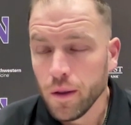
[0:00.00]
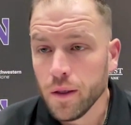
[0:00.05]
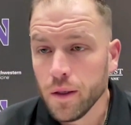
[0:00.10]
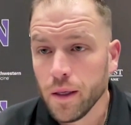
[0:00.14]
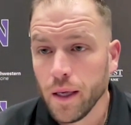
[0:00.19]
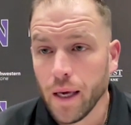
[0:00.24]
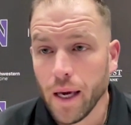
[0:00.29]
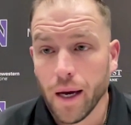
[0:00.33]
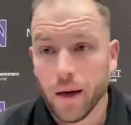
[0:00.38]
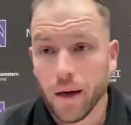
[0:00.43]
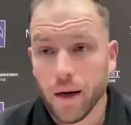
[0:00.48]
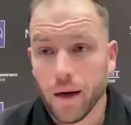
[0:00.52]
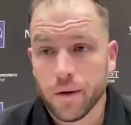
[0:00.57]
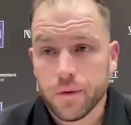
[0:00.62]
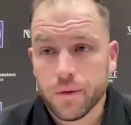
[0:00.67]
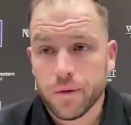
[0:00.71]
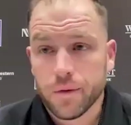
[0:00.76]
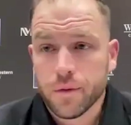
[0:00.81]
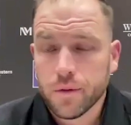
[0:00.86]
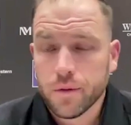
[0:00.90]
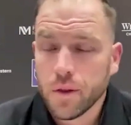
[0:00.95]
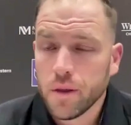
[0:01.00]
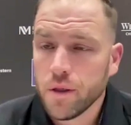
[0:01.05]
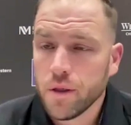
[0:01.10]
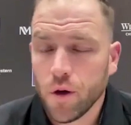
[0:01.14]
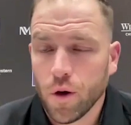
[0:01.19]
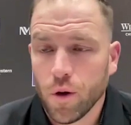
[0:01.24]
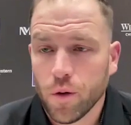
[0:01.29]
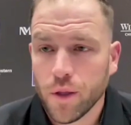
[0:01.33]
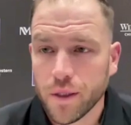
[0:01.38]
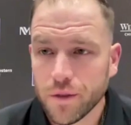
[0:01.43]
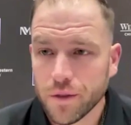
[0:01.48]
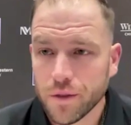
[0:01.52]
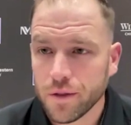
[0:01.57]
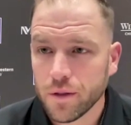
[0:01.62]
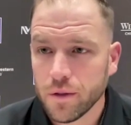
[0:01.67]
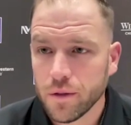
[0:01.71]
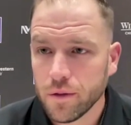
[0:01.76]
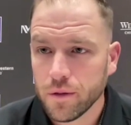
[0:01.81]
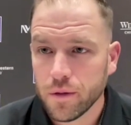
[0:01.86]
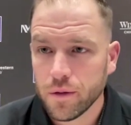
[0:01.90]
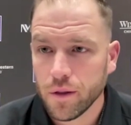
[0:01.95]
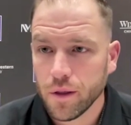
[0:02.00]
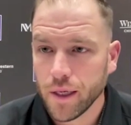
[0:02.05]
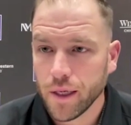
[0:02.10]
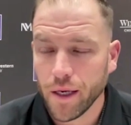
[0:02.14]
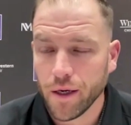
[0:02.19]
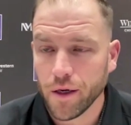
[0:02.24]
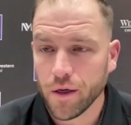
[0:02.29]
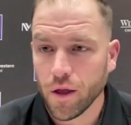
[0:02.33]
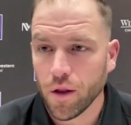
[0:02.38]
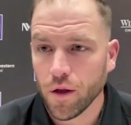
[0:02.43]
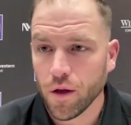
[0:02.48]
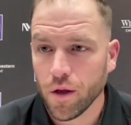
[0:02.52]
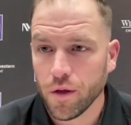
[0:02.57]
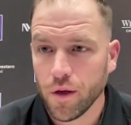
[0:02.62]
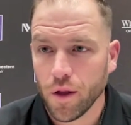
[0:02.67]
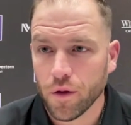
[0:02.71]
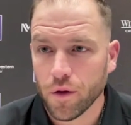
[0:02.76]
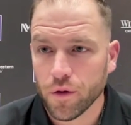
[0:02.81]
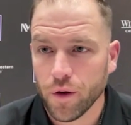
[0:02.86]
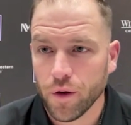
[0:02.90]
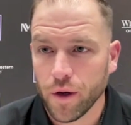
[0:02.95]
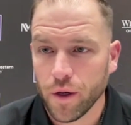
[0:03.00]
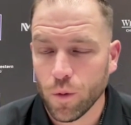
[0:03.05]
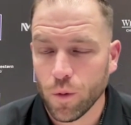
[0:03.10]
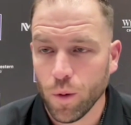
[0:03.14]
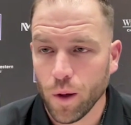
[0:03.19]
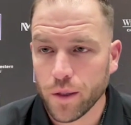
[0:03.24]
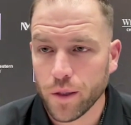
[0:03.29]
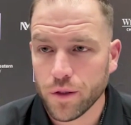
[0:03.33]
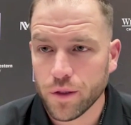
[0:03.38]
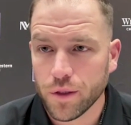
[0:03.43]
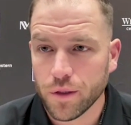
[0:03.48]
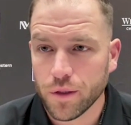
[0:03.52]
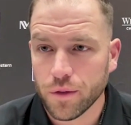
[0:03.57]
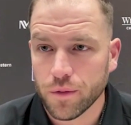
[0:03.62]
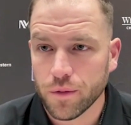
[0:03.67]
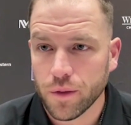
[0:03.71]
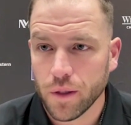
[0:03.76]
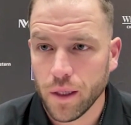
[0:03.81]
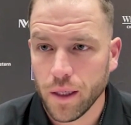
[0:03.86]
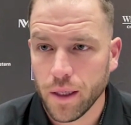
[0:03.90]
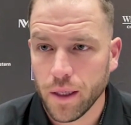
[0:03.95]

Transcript: Yeah, that's again another great question.